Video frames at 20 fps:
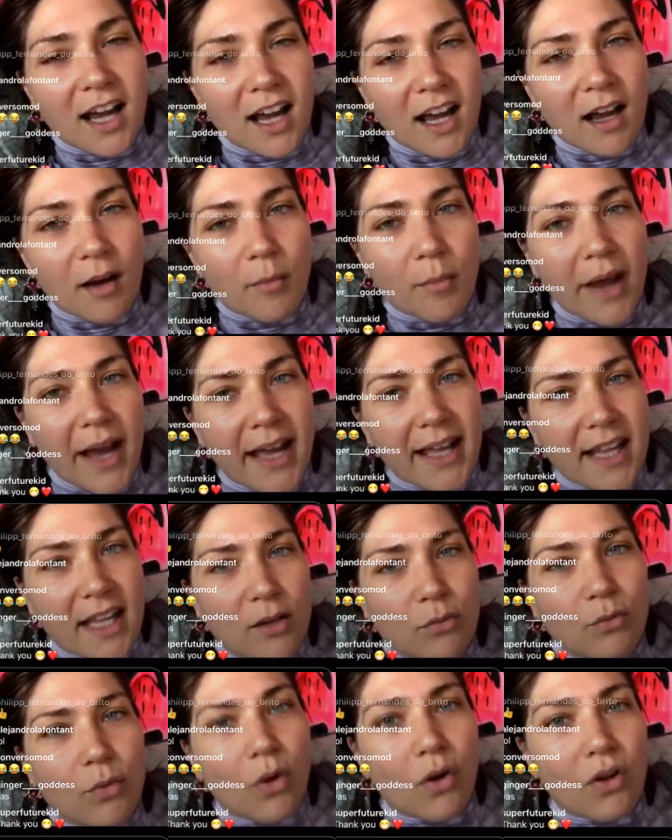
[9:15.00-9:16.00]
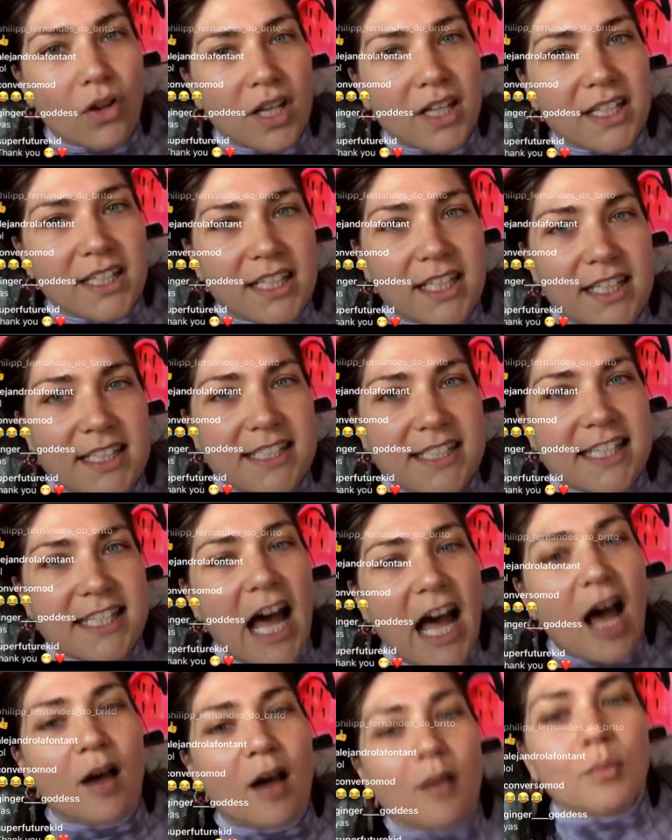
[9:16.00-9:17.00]
by like rolling a
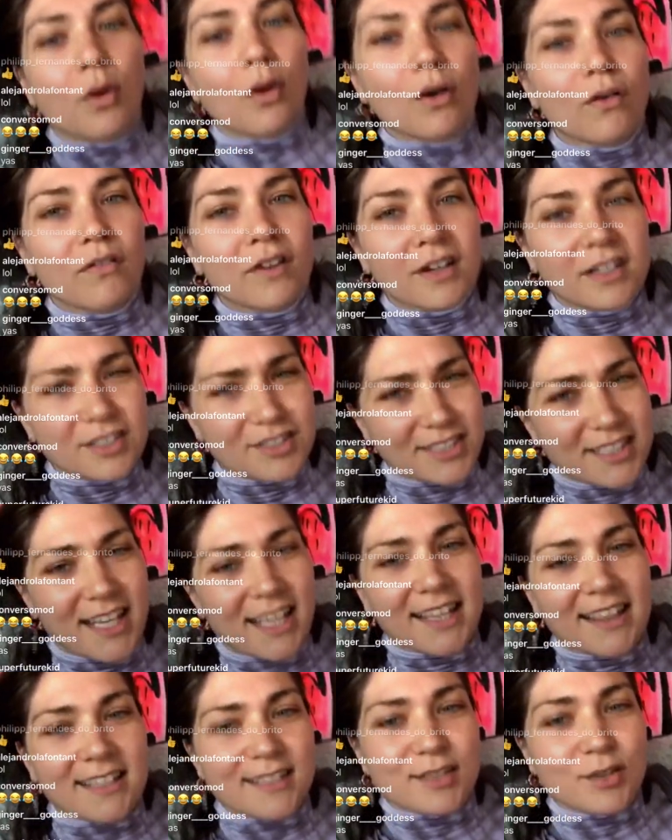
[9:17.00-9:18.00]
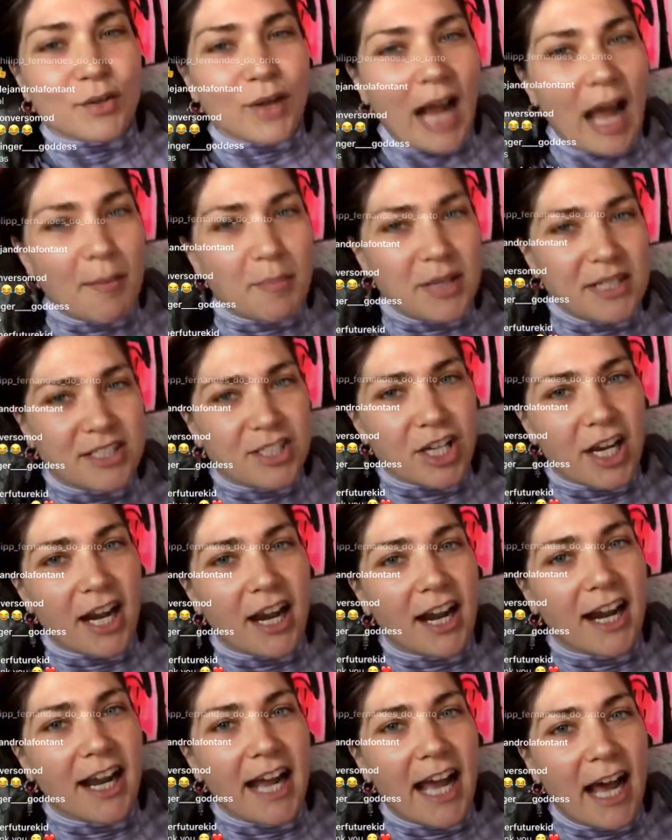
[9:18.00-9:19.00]
slab over just like this crappy
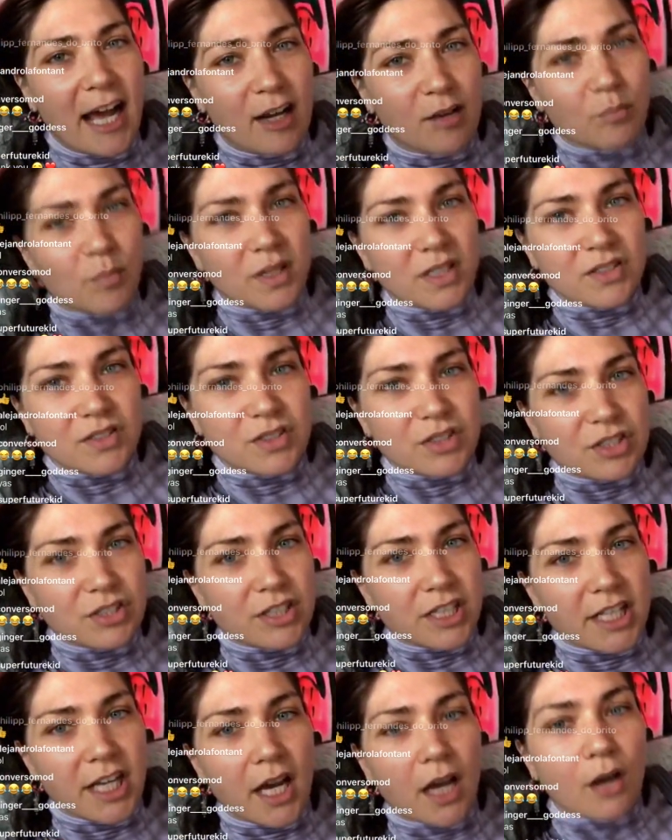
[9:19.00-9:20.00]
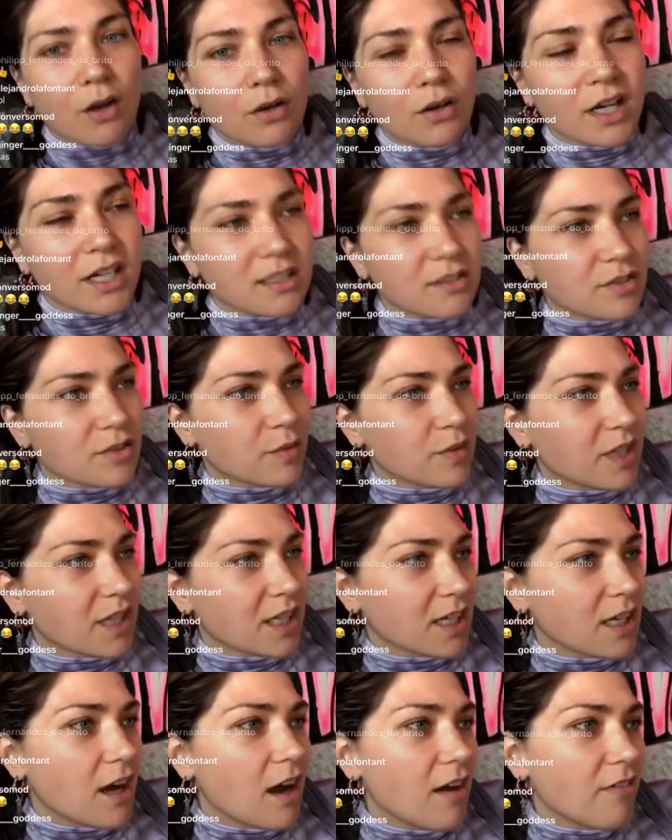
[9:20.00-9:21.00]
chair I had in my studio. And so we
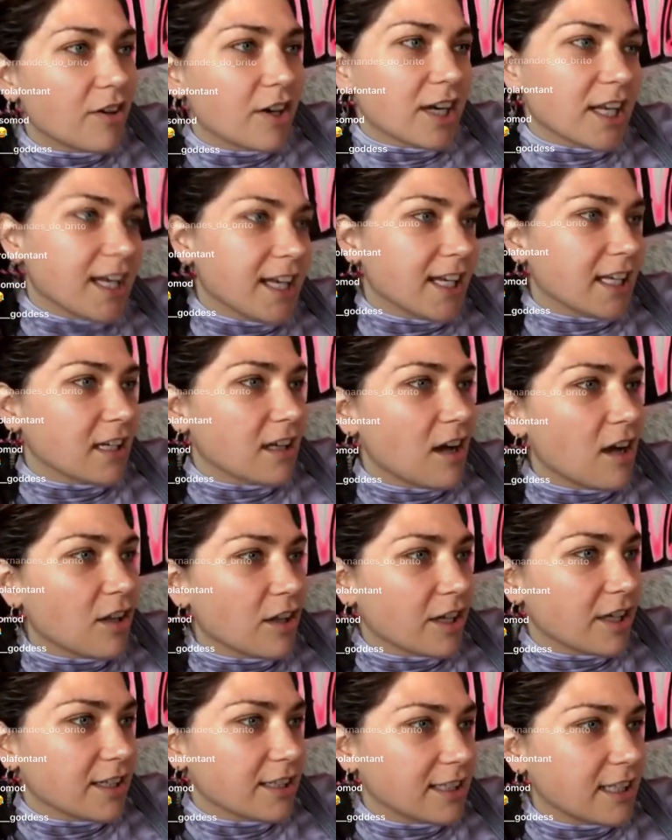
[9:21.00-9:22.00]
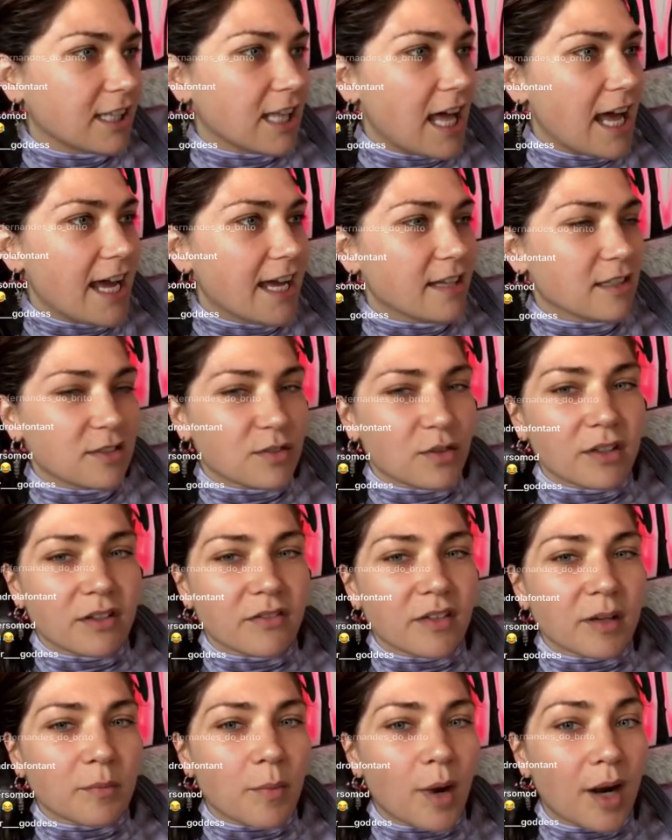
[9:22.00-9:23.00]
like covered it in colored clay and sort of
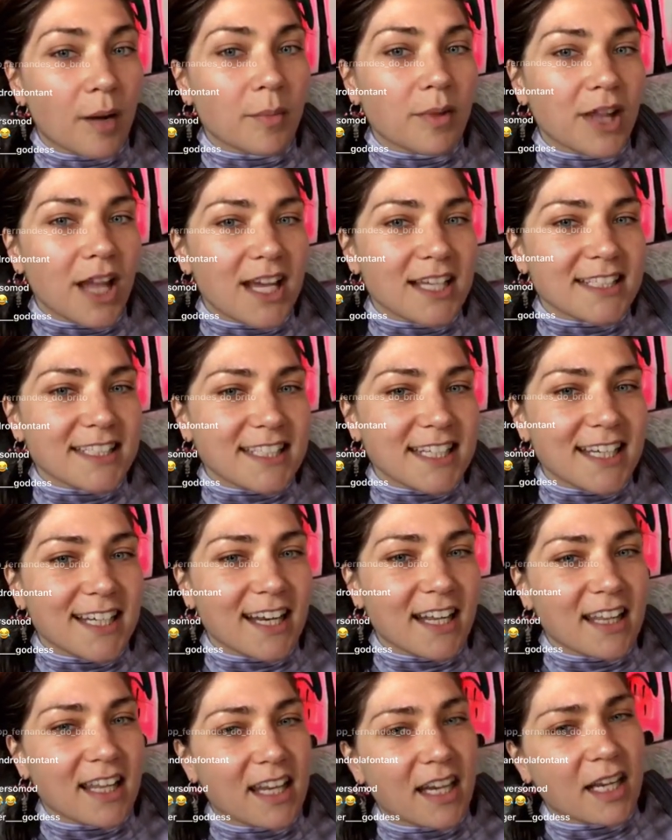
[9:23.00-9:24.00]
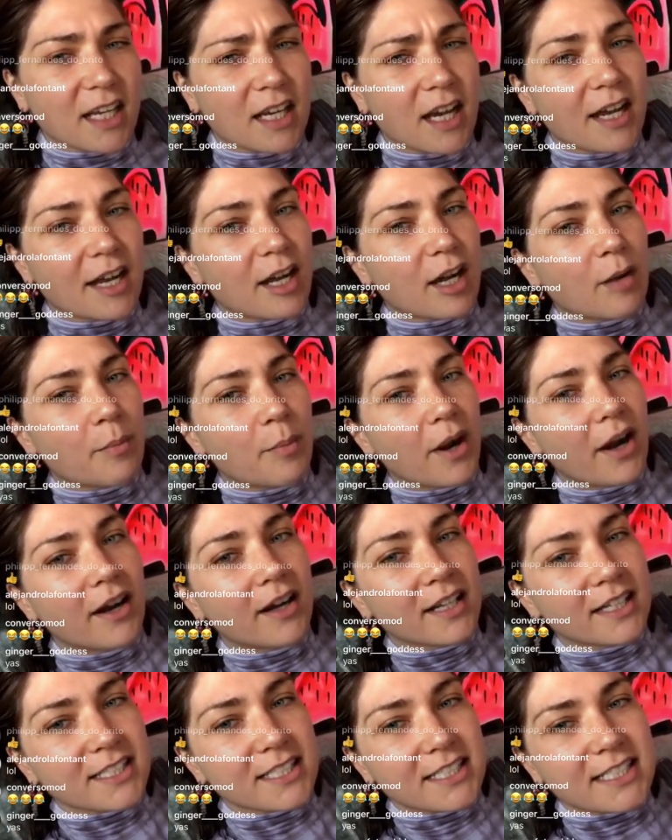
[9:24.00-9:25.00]
like marbleized it. And then I cut it apart
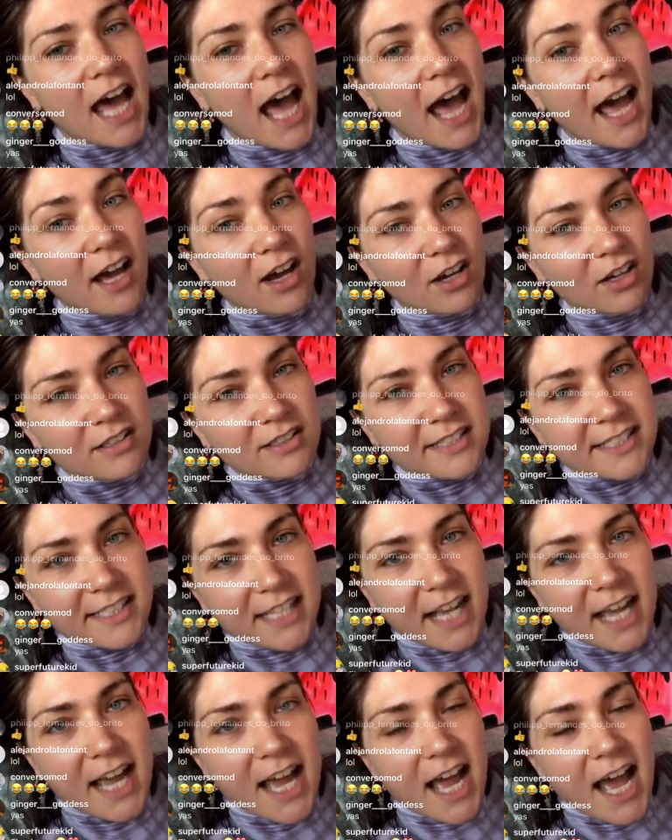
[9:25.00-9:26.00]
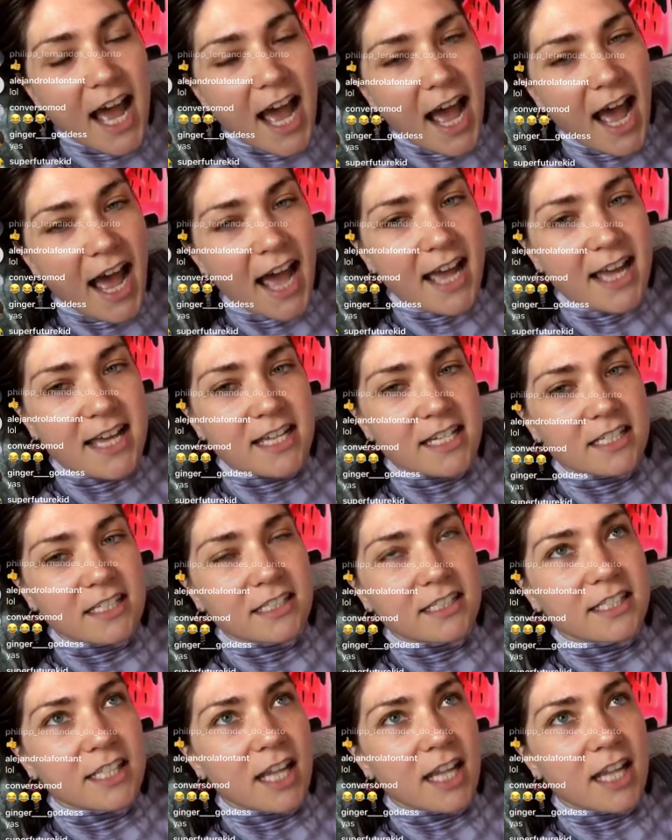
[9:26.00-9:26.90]
into tiles and